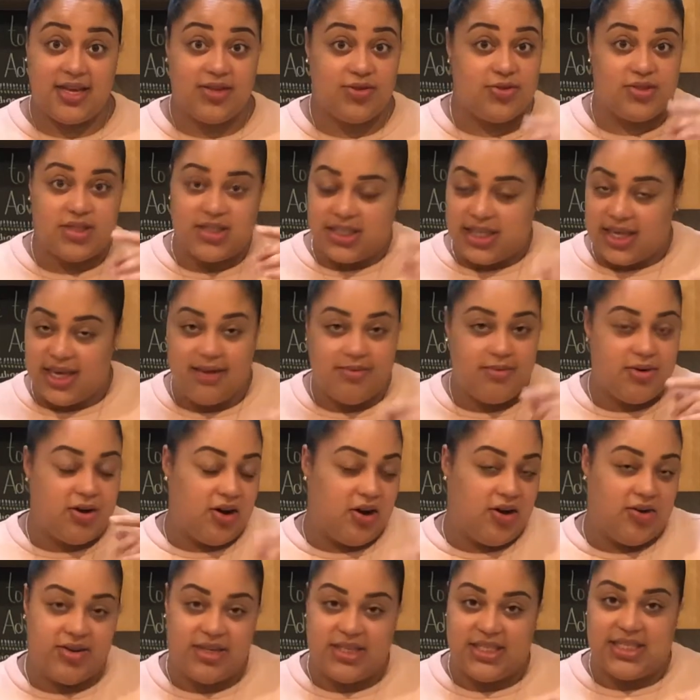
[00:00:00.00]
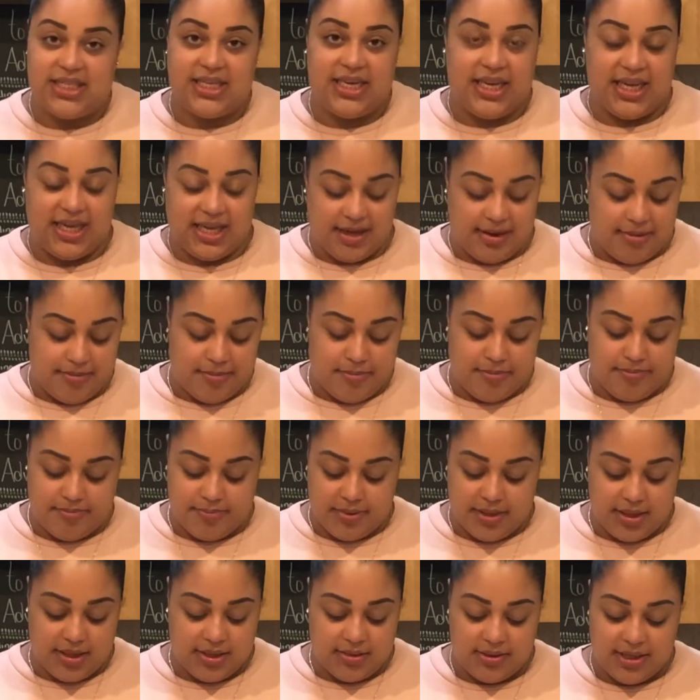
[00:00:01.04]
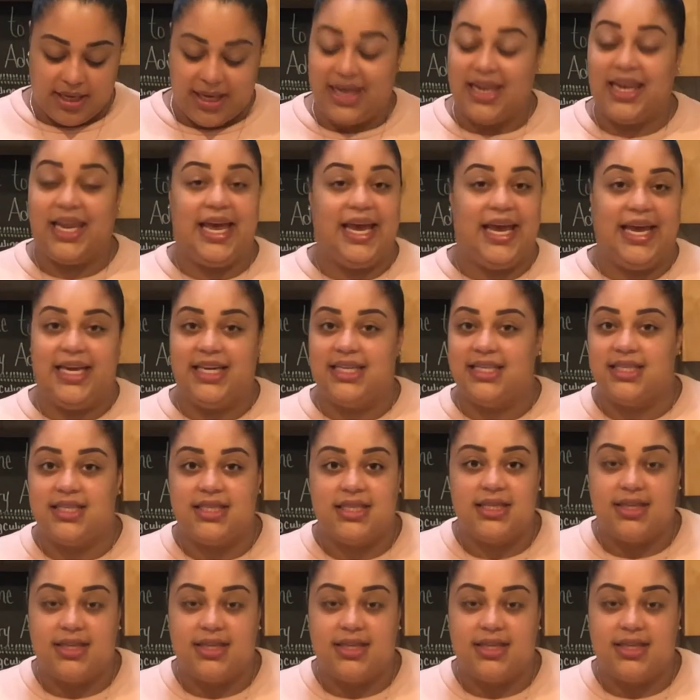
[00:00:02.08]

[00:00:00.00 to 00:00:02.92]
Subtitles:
You just keep going. It's like a Lay's.